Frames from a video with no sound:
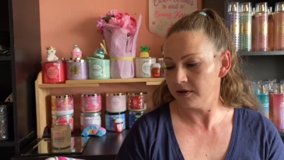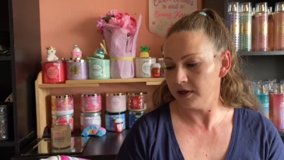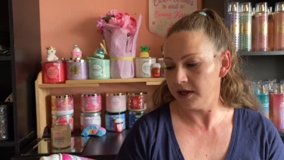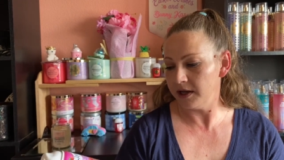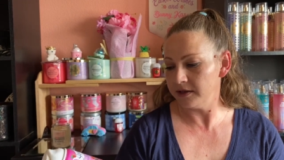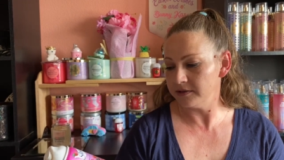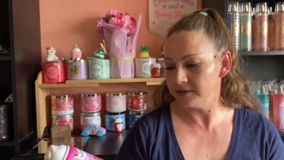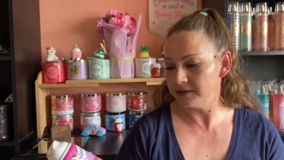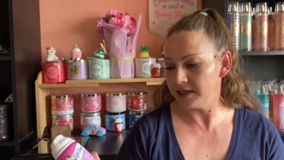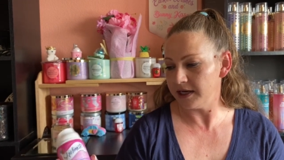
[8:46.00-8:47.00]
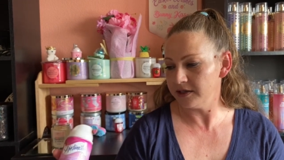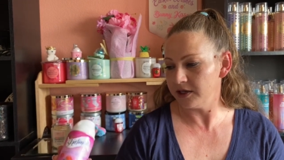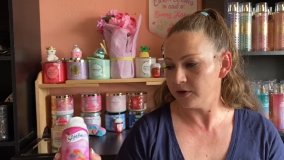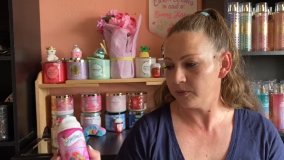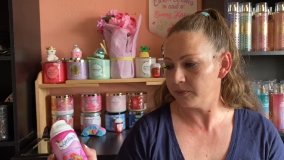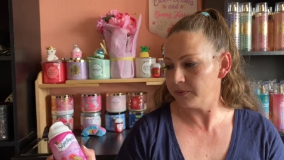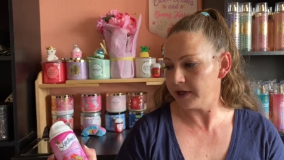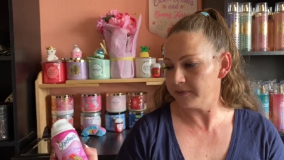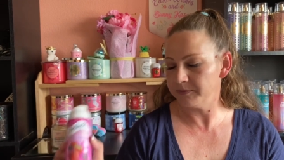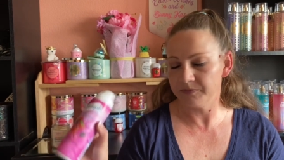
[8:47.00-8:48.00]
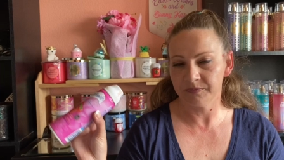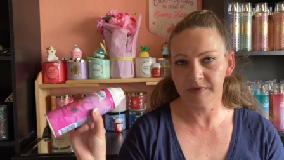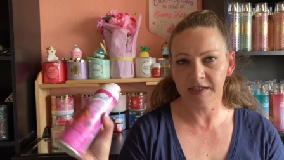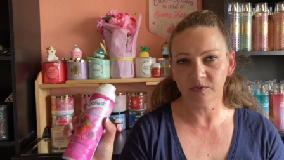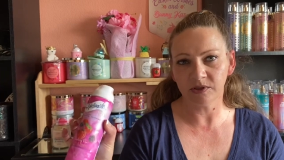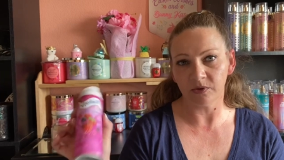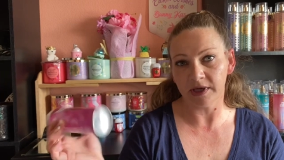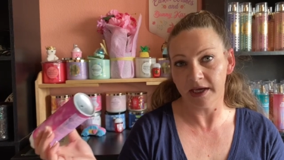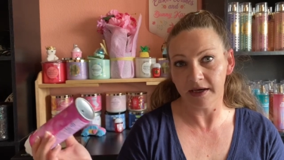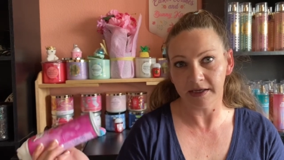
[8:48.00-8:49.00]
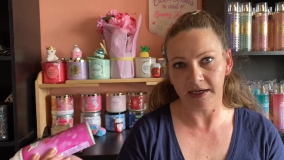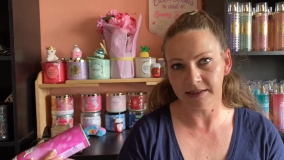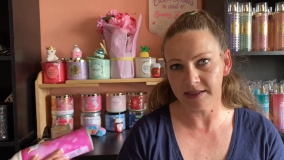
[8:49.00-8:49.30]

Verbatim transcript: And yeah, no, but this was okay, I guess.